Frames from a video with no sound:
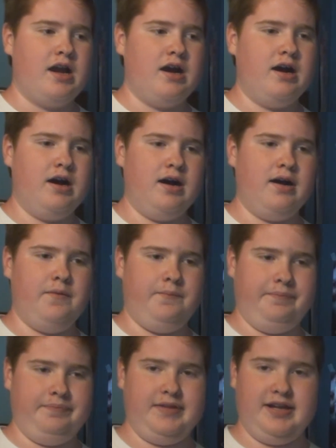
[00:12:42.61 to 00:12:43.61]

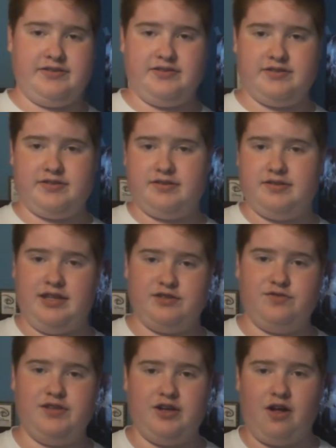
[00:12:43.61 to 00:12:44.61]

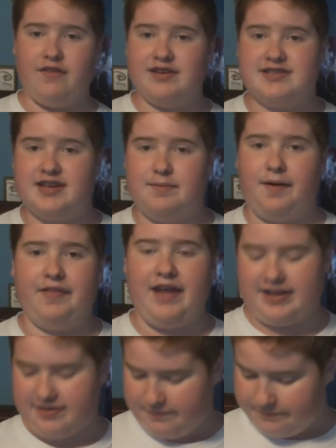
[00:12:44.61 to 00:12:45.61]
That's really all they said about
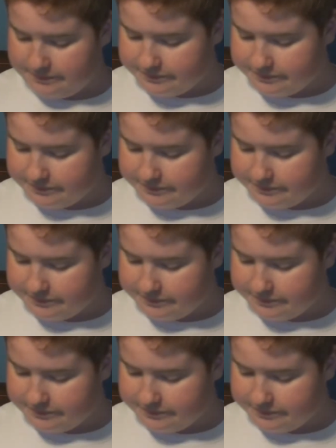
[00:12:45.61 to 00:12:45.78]
that.